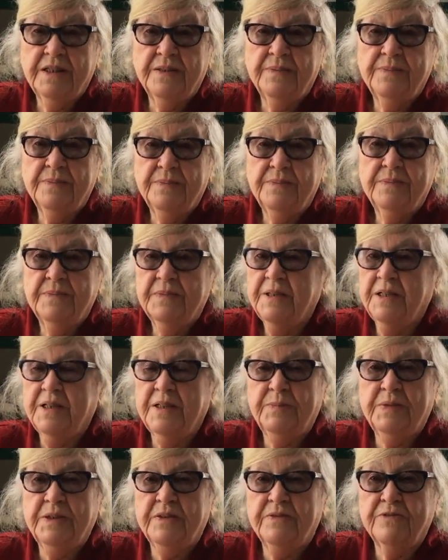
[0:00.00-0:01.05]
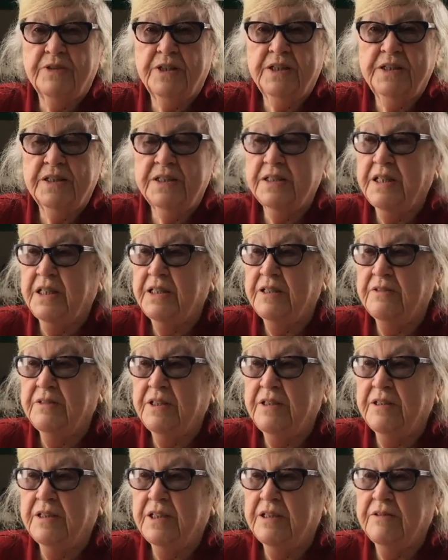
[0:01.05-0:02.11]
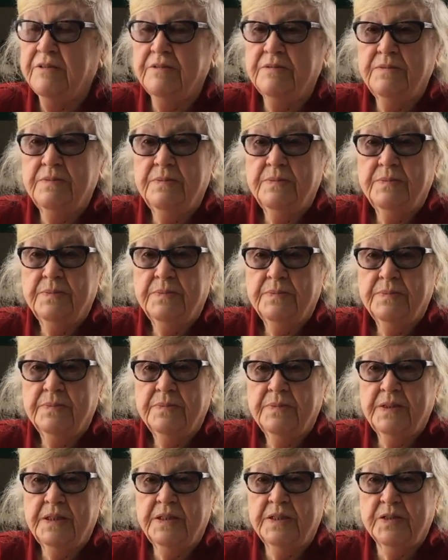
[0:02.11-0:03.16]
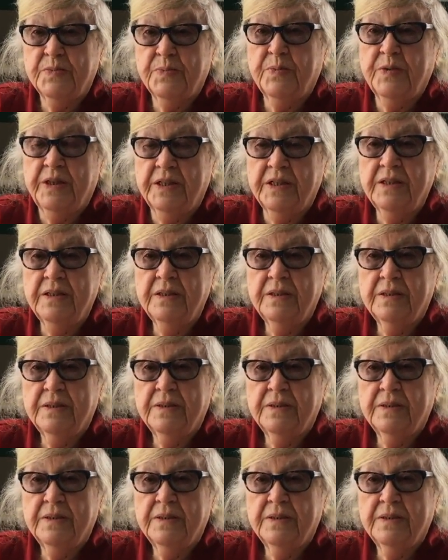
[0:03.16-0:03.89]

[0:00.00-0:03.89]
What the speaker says: Yeah, I'd be afraid to stay down here now in the spring.